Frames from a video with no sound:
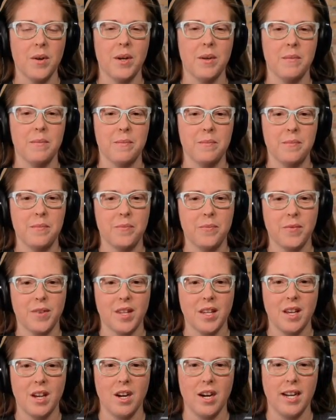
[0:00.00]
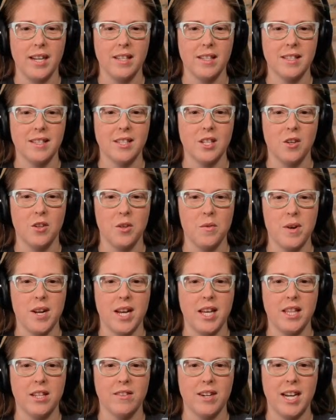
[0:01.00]
Okay. All right, so the one
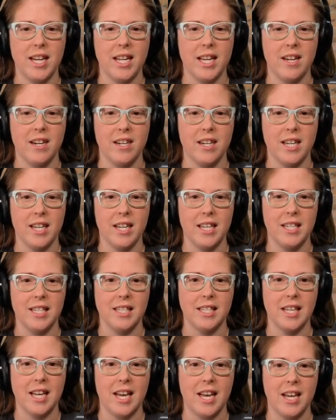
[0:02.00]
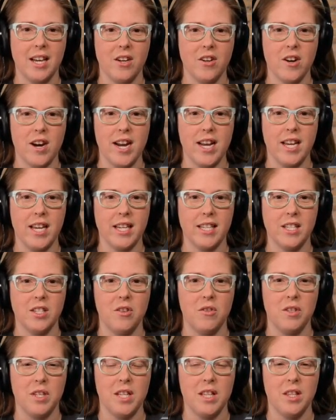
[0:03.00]
on the right here is a crank. It's
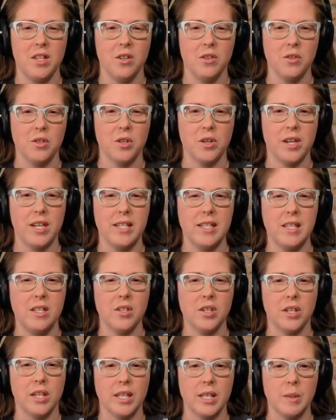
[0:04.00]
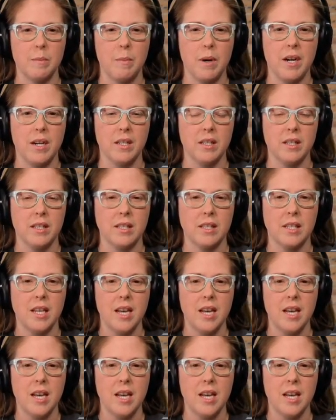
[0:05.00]
using those Crazy Circuits parts